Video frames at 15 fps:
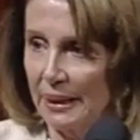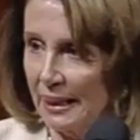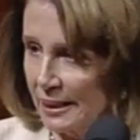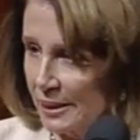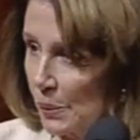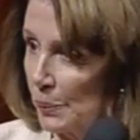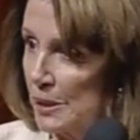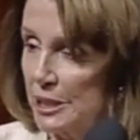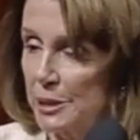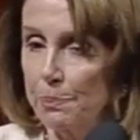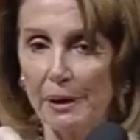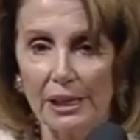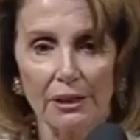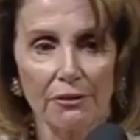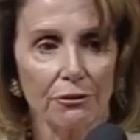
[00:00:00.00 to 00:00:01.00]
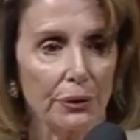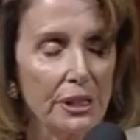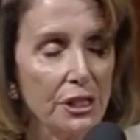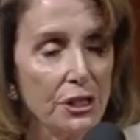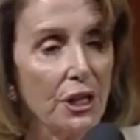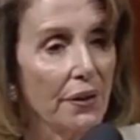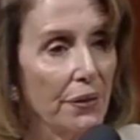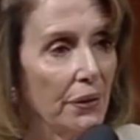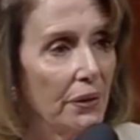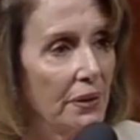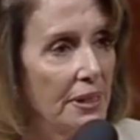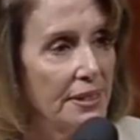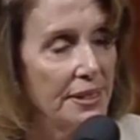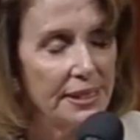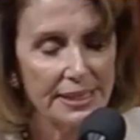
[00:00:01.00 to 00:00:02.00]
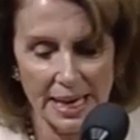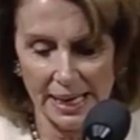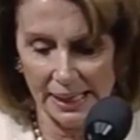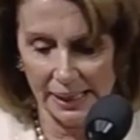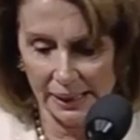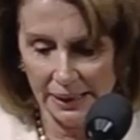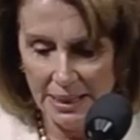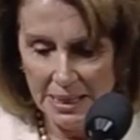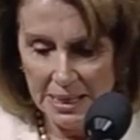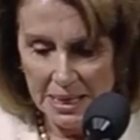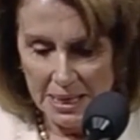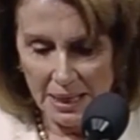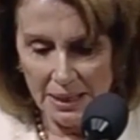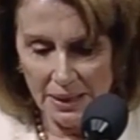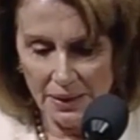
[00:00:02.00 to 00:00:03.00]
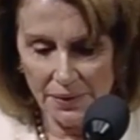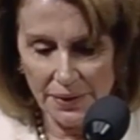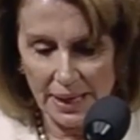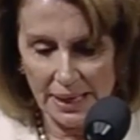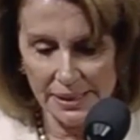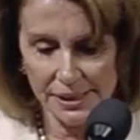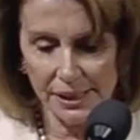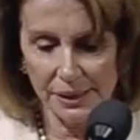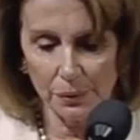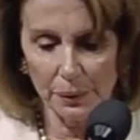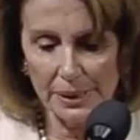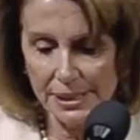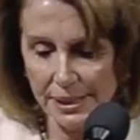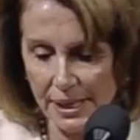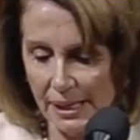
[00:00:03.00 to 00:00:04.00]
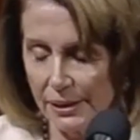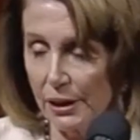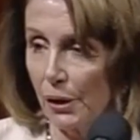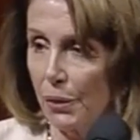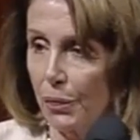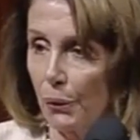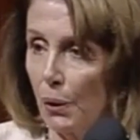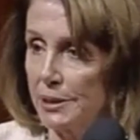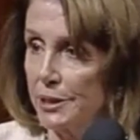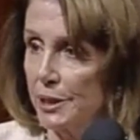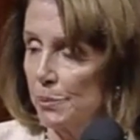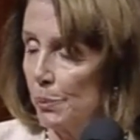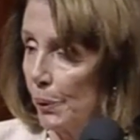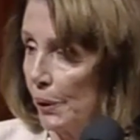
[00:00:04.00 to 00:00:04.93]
but we speak for each other in saying that we send our thoughts and